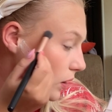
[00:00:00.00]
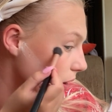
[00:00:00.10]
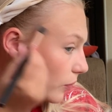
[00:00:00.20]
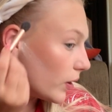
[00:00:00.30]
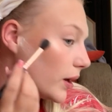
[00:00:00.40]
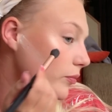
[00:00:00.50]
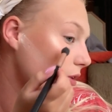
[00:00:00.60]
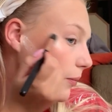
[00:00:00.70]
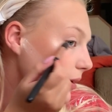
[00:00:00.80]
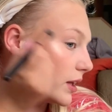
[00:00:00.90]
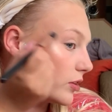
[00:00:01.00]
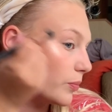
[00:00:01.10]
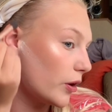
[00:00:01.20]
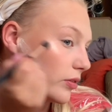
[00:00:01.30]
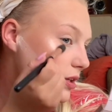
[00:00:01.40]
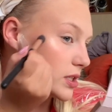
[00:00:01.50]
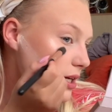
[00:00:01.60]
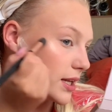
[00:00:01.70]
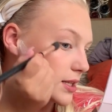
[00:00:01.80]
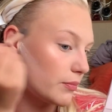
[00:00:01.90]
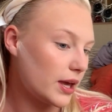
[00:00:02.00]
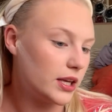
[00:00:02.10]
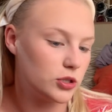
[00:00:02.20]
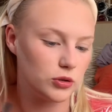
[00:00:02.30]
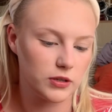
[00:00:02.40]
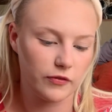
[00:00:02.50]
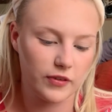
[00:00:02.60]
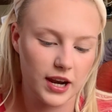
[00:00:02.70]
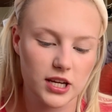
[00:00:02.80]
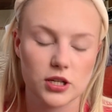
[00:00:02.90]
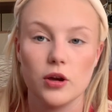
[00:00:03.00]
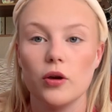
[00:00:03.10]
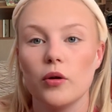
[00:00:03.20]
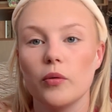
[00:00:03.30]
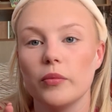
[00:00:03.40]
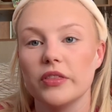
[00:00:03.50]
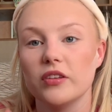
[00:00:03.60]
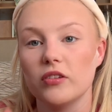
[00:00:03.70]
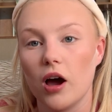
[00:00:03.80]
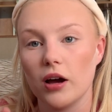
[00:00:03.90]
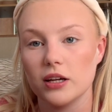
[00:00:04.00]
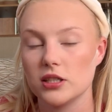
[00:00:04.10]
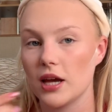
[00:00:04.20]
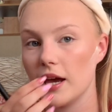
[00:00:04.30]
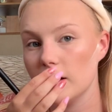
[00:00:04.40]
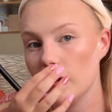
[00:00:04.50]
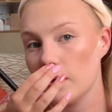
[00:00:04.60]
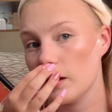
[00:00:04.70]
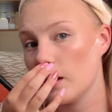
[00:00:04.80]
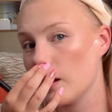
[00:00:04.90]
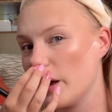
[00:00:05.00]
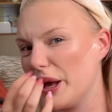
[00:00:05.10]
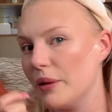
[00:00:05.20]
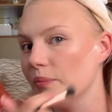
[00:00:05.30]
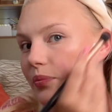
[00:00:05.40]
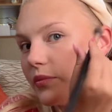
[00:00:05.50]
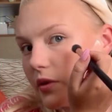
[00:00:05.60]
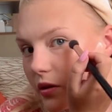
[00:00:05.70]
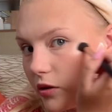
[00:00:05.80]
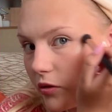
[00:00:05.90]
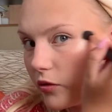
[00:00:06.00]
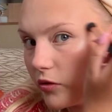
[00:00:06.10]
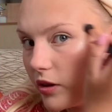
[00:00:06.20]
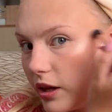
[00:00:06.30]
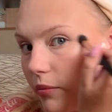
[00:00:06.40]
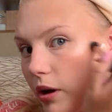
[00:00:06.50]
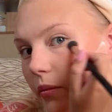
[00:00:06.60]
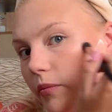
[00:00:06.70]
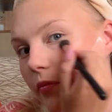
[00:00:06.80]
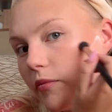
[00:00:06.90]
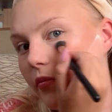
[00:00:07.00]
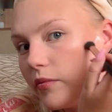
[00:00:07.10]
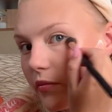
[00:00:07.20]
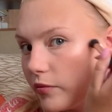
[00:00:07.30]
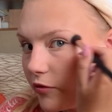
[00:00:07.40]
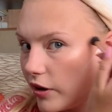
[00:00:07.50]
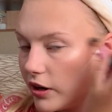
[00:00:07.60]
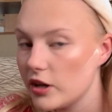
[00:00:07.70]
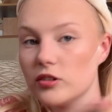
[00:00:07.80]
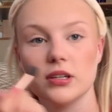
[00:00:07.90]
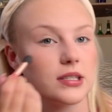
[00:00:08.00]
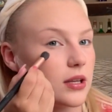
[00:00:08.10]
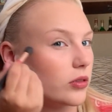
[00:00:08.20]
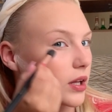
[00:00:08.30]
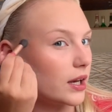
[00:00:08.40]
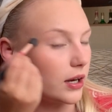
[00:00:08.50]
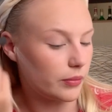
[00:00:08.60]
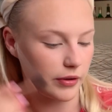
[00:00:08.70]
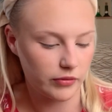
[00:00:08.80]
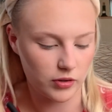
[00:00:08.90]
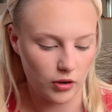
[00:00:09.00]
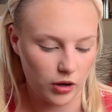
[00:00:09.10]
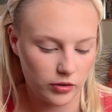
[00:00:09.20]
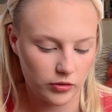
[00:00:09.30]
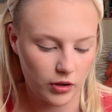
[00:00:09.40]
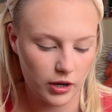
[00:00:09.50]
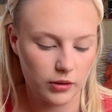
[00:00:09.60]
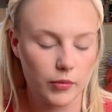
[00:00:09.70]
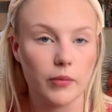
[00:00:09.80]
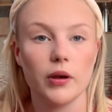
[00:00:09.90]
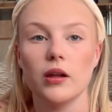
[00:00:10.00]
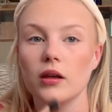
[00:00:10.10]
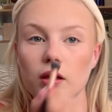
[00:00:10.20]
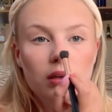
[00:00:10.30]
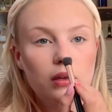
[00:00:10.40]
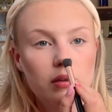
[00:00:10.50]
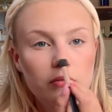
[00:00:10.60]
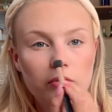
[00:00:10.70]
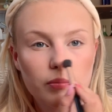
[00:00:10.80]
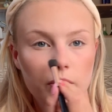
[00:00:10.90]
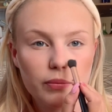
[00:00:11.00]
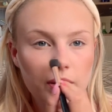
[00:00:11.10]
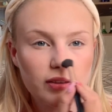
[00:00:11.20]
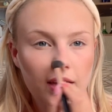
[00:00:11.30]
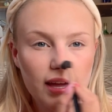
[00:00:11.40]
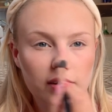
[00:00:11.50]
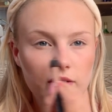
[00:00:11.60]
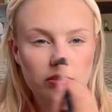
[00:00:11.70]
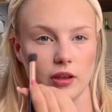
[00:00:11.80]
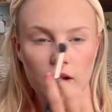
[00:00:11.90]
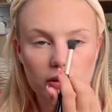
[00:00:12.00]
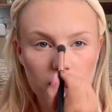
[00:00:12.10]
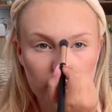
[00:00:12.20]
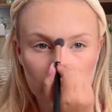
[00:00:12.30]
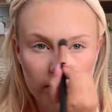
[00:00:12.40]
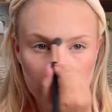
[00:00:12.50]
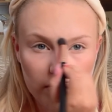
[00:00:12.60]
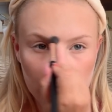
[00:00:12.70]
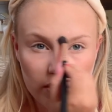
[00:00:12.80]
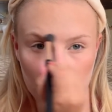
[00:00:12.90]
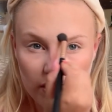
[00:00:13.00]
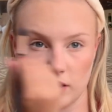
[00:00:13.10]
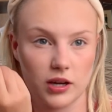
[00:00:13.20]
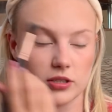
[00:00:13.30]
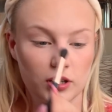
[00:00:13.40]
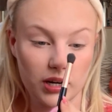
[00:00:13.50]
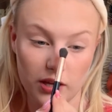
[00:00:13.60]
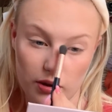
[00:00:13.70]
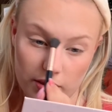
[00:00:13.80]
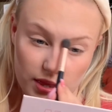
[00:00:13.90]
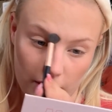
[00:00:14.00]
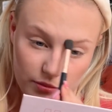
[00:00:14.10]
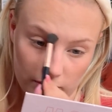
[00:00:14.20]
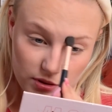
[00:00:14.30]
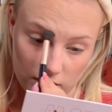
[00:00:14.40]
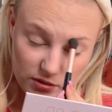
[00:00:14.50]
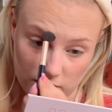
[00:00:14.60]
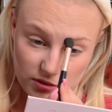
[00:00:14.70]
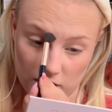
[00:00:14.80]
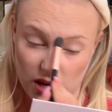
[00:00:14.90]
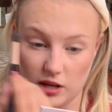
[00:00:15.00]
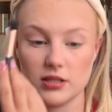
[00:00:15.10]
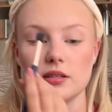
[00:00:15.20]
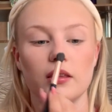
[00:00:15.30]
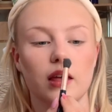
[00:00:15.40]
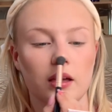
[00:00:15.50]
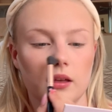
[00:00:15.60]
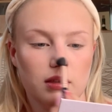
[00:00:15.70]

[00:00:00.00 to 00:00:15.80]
And when I'm tapping into both these shades, I'm making sure to finish with the darker shade, because obviously my foundation is on a little bit of the darker side at the moment from with my tan, so I was trying to go in that last so that